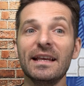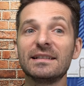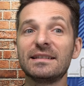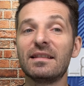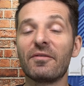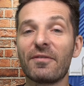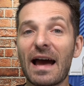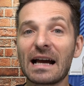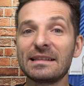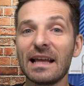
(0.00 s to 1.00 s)
is the
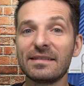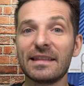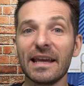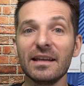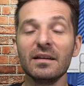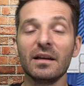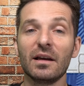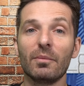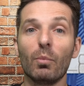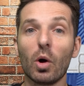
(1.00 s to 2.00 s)
fact that they
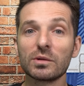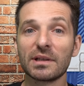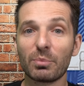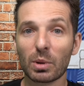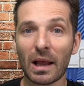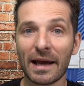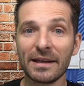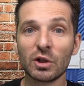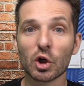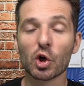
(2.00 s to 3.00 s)
multiply
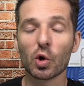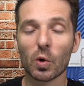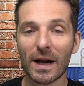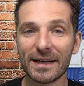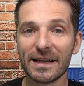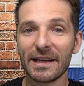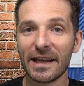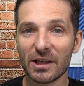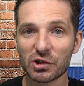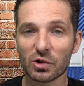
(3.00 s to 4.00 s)
your credit
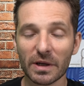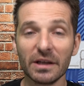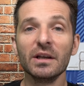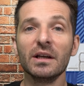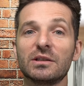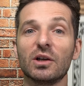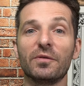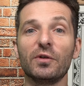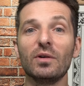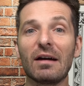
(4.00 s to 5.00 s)
history. So
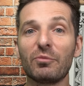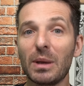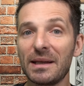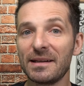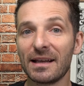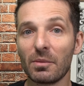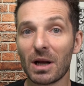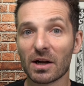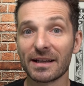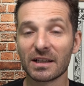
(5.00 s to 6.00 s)
if you have been an
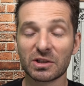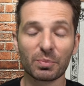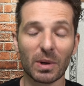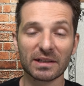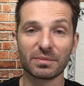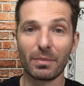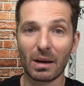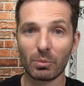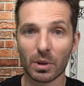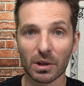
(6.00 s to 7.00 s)
American Express
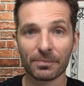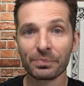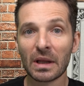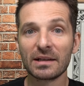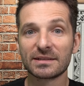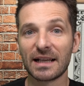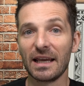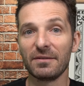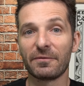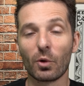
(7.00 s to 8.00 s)
member,
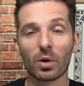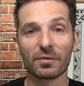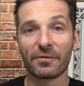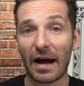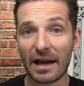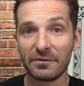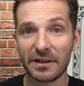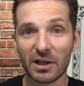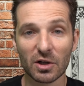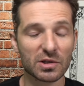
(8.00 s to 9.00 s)
say for 5
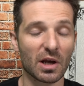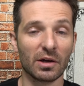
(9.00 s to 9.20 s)
years